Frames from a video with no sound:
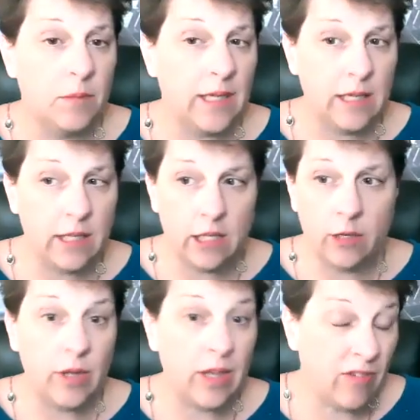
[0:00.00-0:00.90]

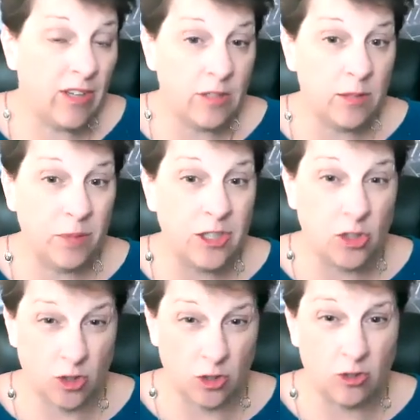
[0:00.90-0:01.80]
Even some major
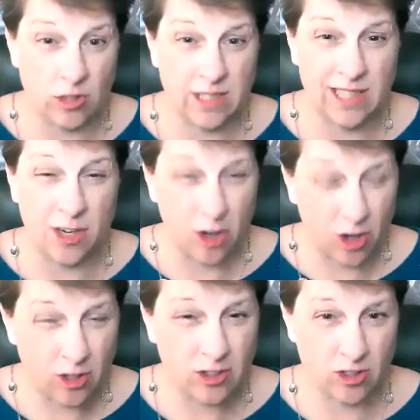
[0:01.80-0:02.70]
surgeries, like
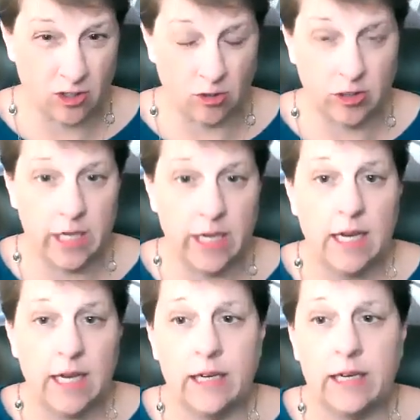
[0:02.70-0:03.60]
heart surgery.
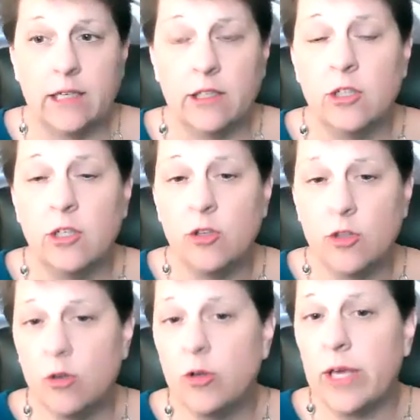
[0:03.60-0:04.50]

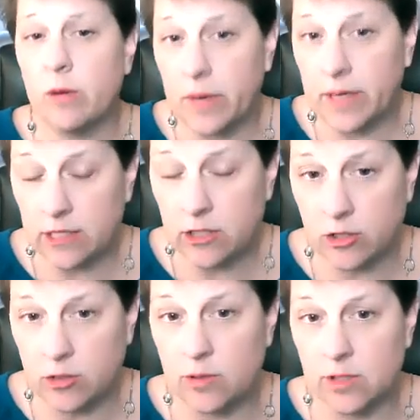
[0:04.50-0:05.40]
You can run
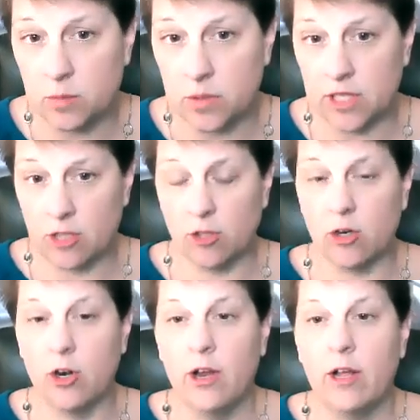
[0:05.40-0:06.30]
into this
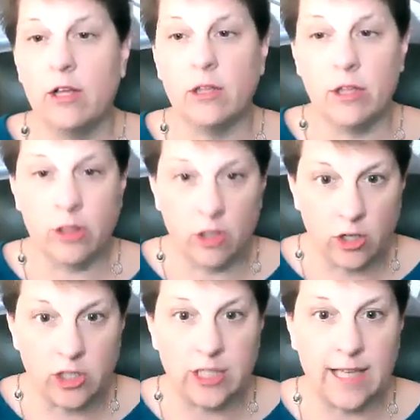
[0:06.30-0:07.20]
particular
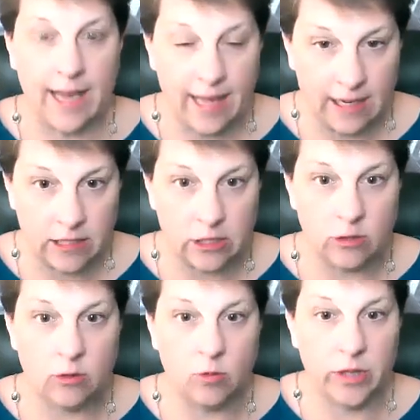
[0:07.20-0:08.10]
lethargic
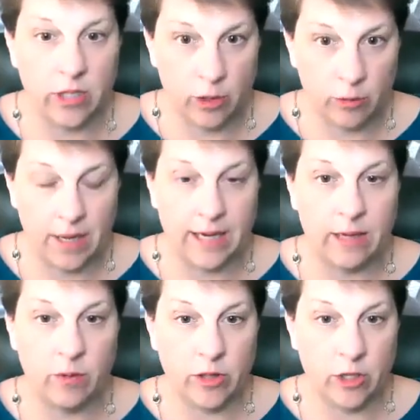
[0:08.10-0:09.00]
attitude within your
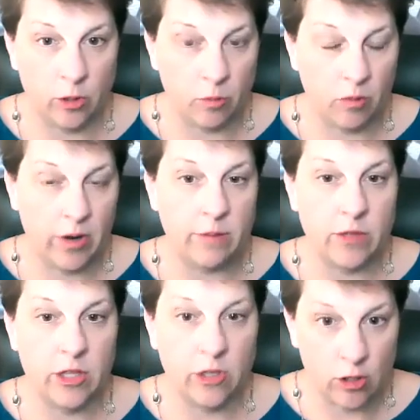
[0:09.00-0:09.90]
body, within your brain,
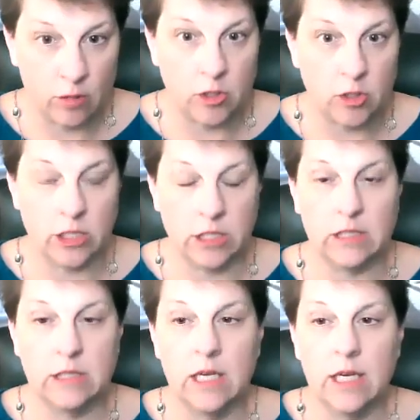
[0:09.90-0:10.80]
within your
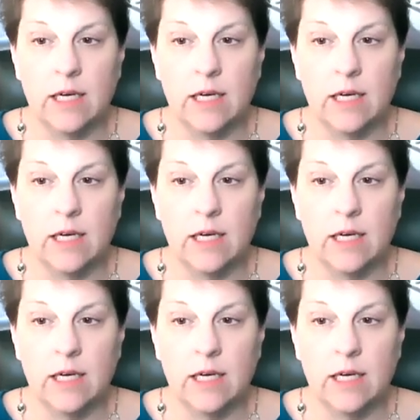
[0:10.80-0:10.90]
emotions.